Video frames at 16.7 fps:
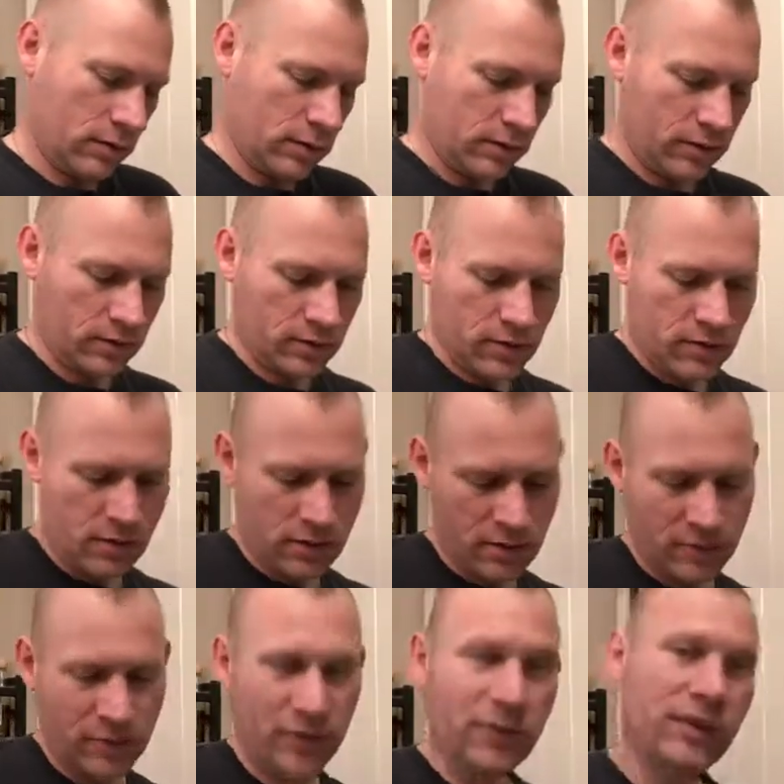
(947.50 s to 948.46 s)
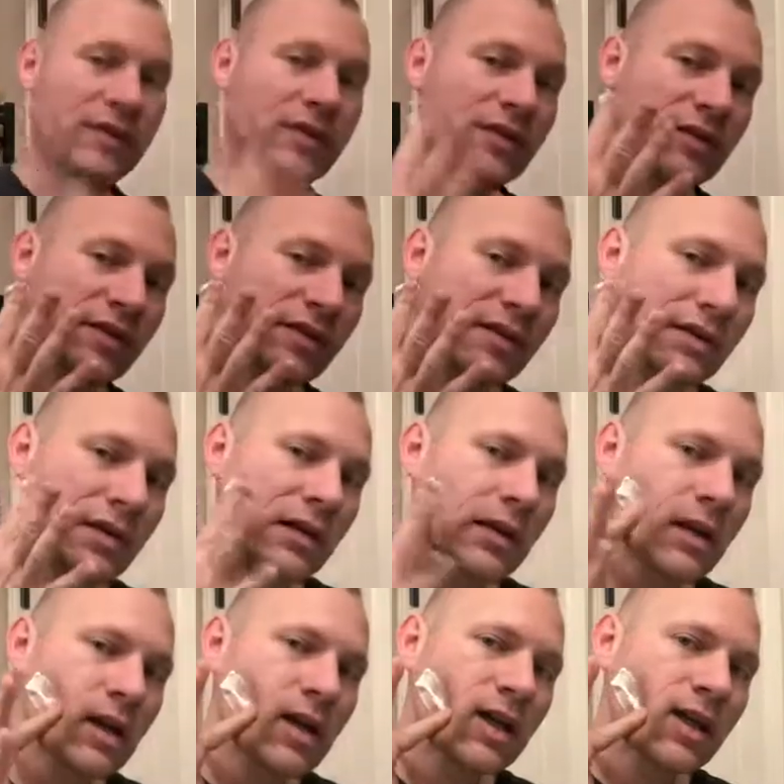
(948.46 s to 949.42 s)
So all I'm doing is
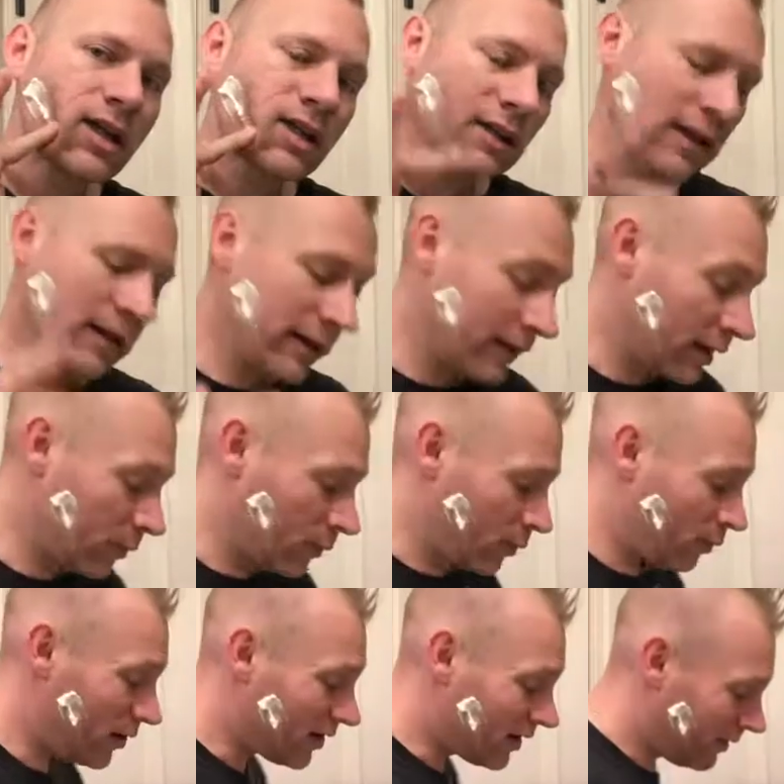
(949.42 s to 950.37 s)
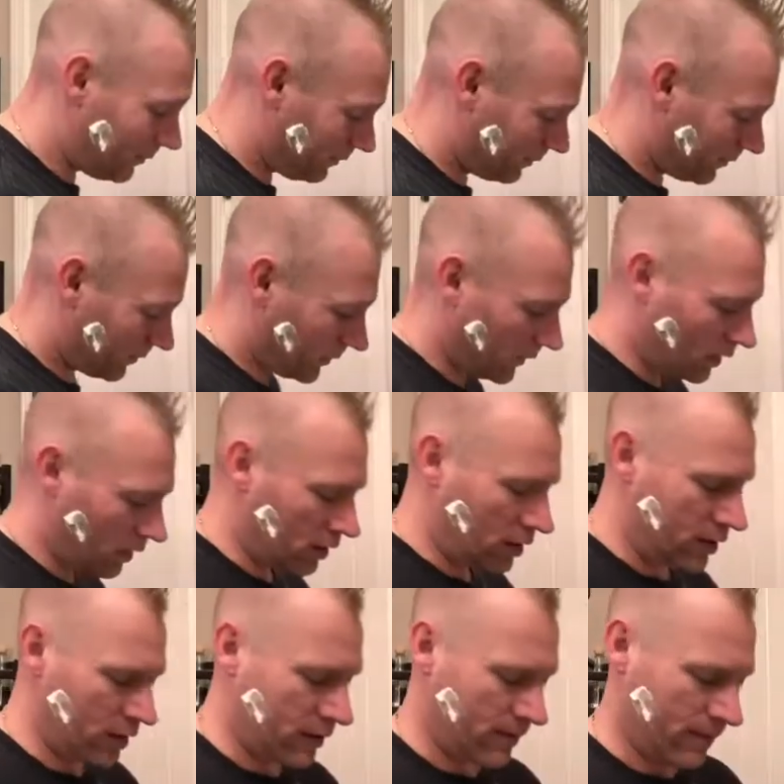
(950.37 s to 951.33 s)
a little cleanup, but
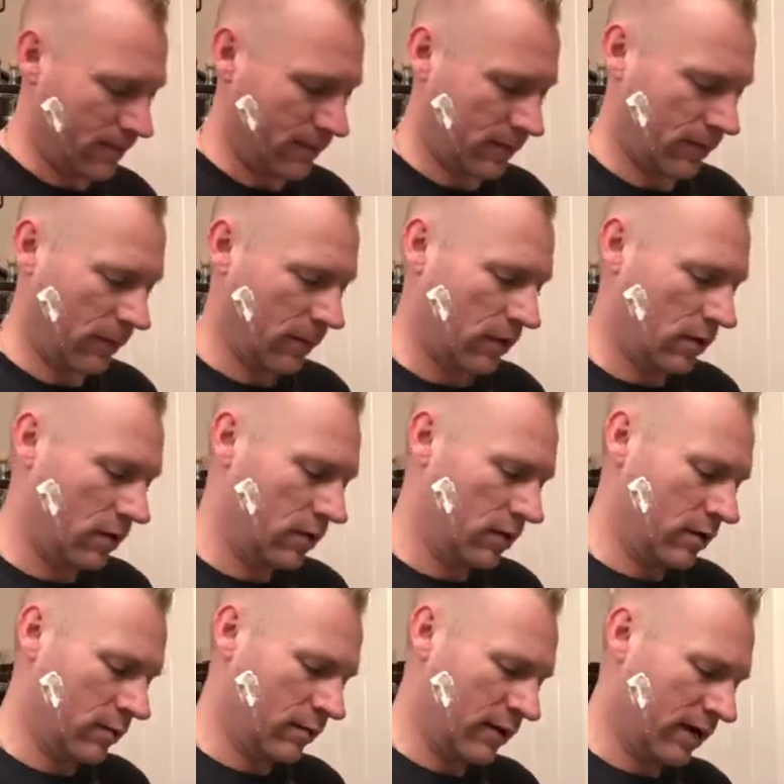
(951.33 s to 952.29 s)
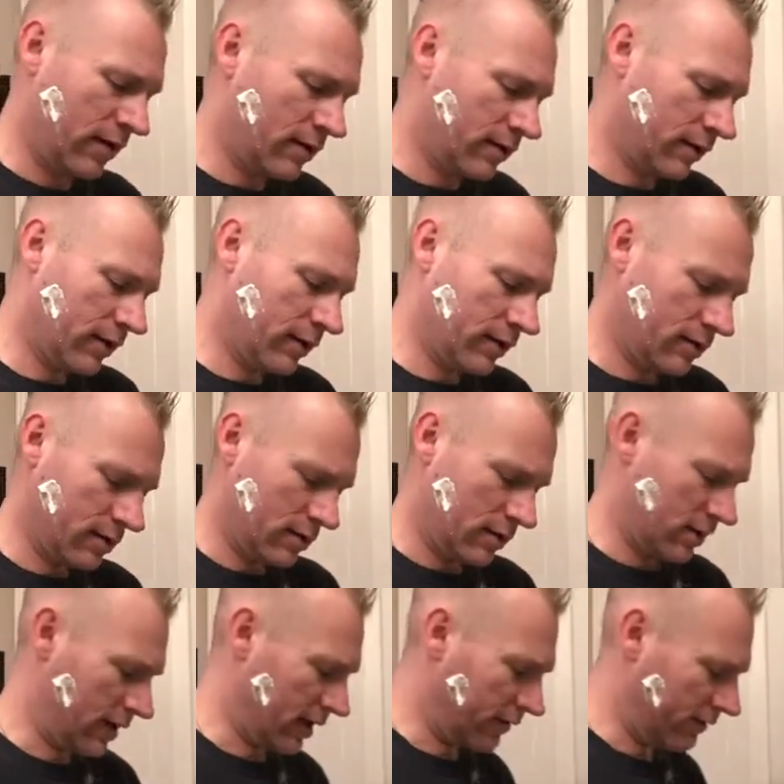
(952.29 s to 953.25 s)
apparently
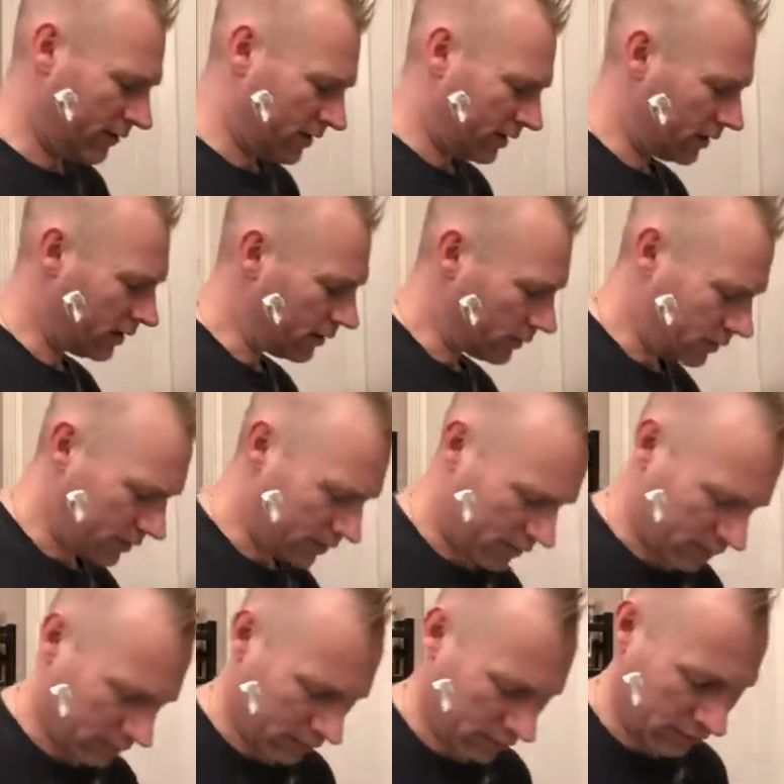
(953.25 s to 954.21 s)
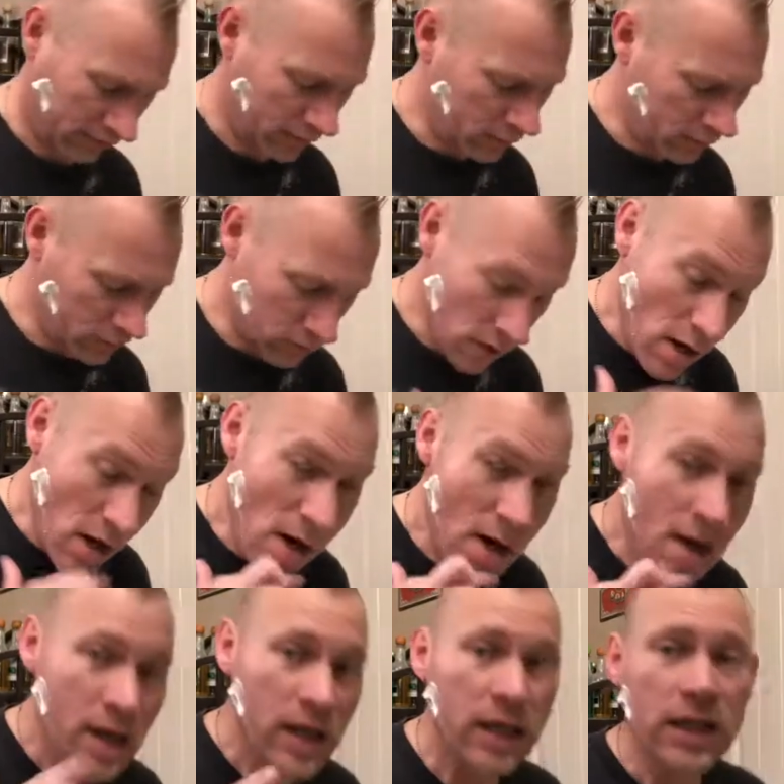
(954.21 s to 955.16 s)
Dave said there was some confusion
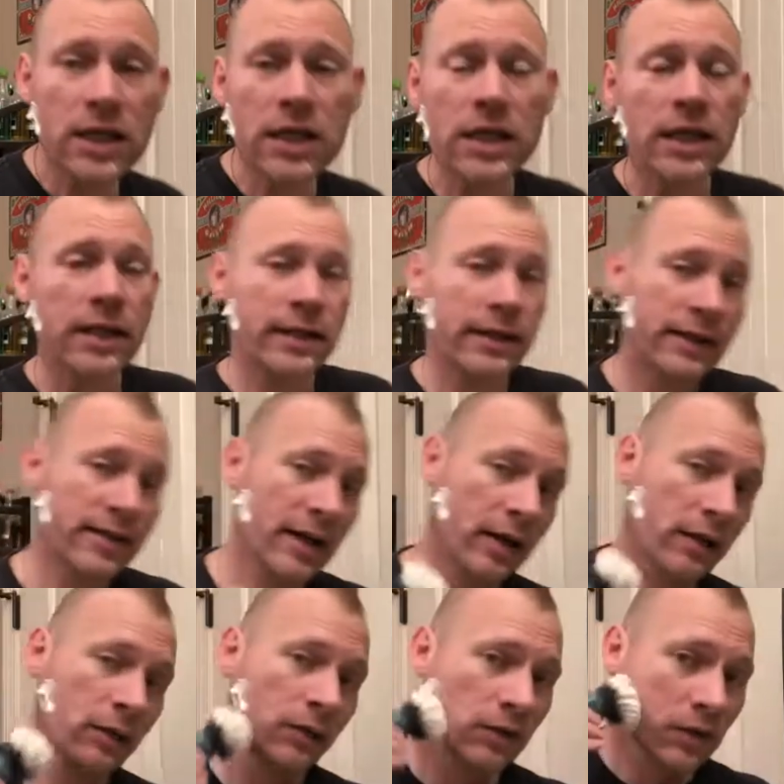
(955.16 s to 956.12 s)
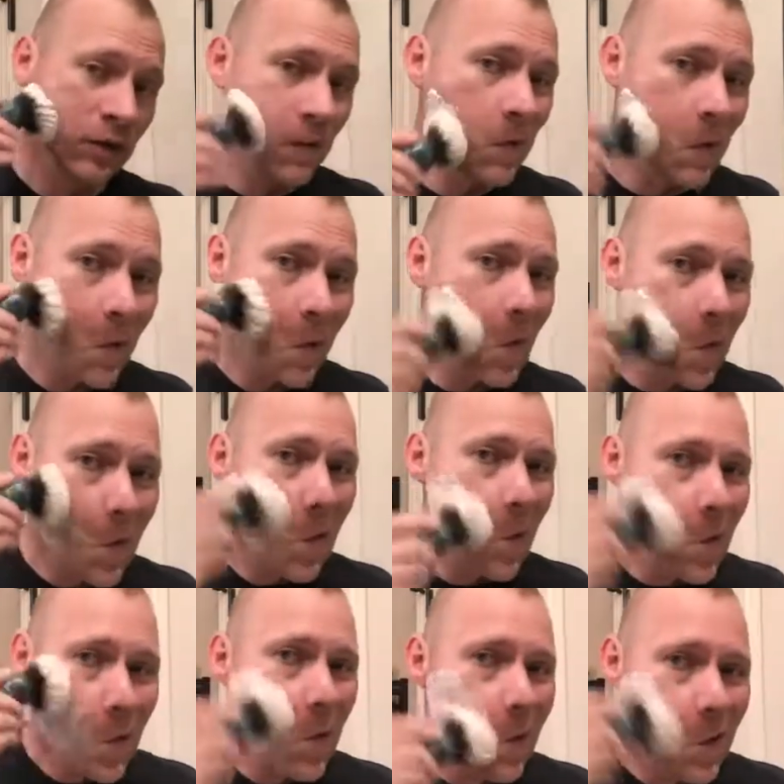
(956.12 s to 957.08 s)
at his house
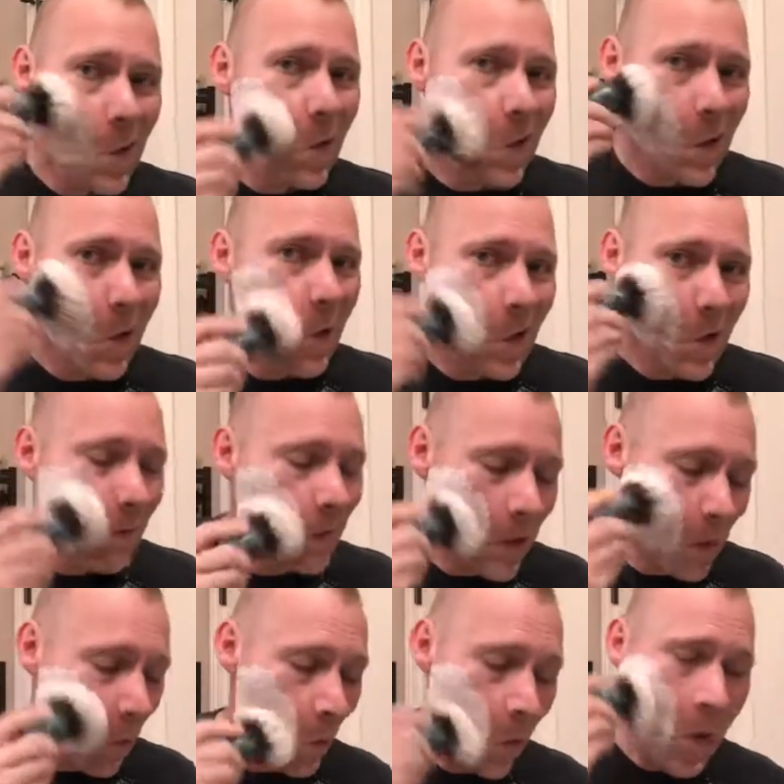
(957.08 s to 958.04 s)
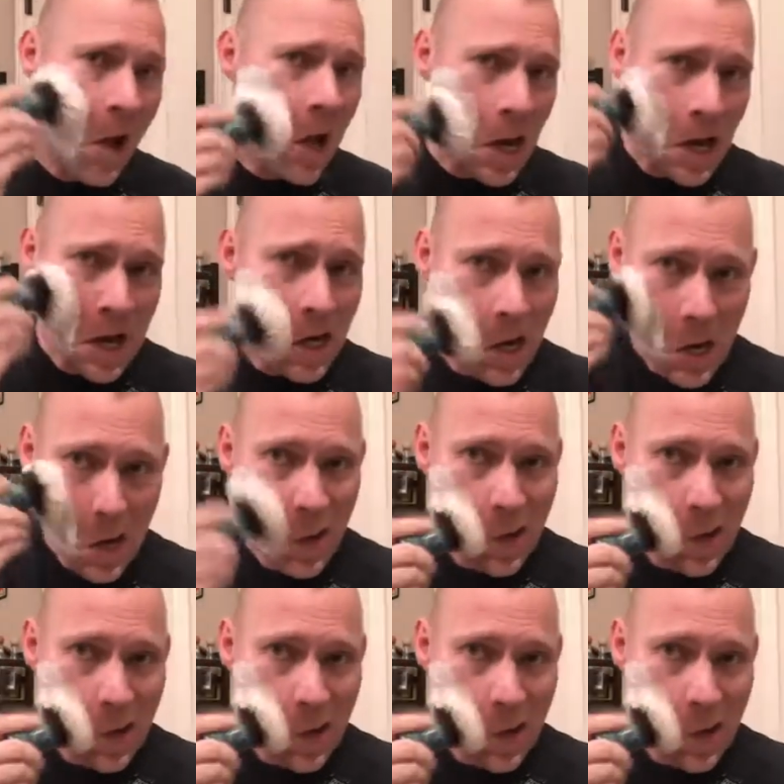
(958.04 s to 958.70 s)
about why